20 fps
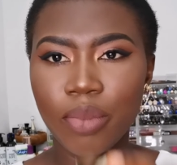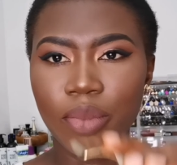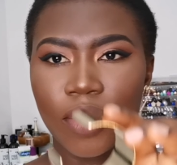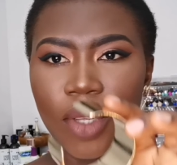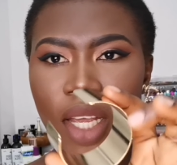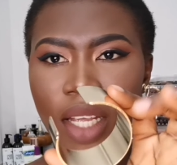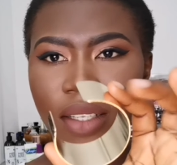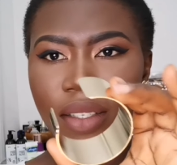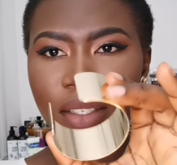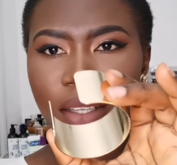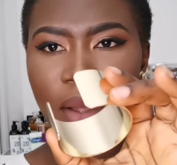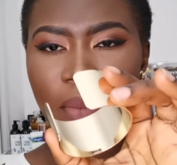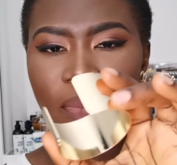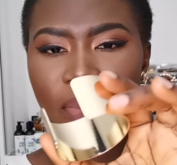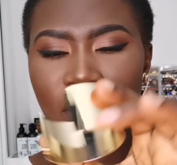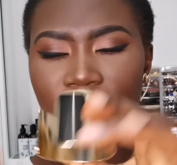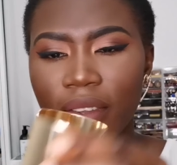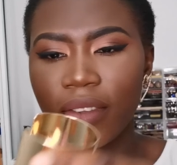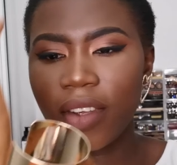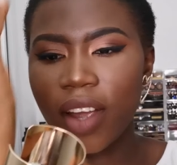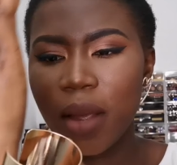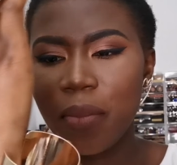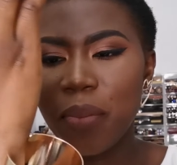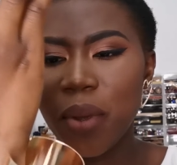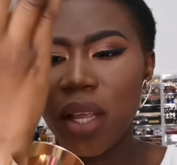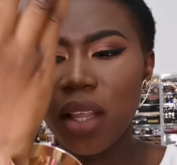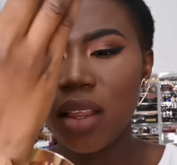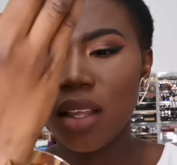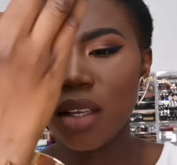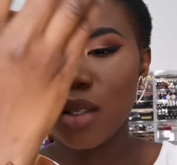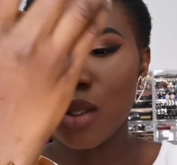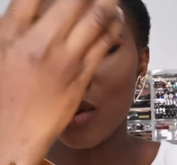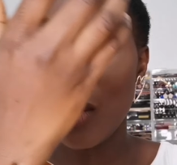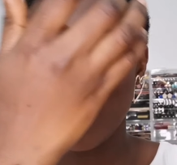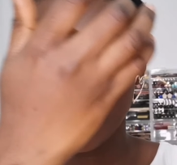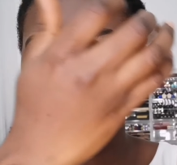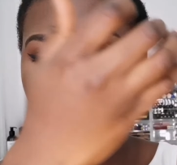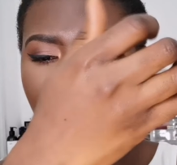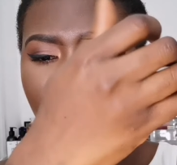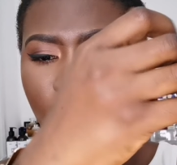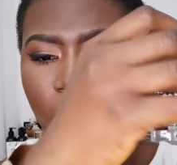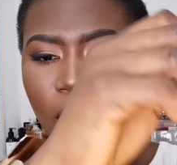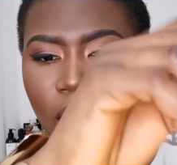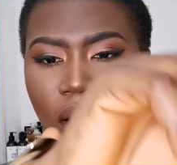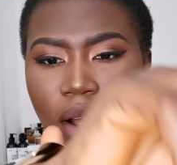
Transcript: This. So I picked this one up